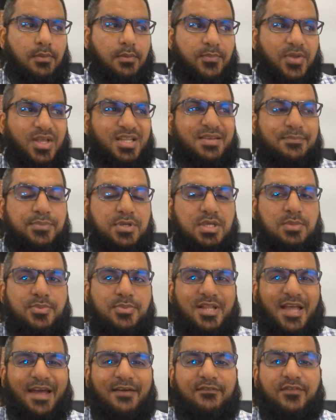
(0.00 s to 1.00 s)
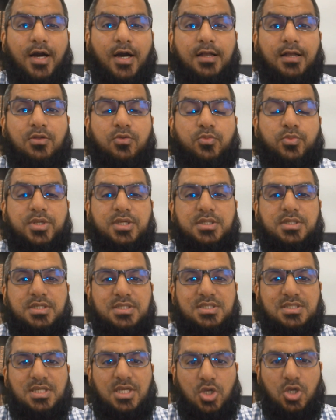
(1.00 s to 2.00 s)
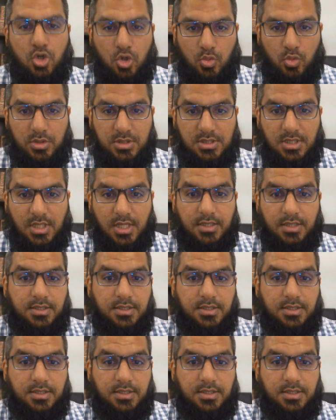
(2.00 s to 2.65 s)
Many people have unrealistic goals.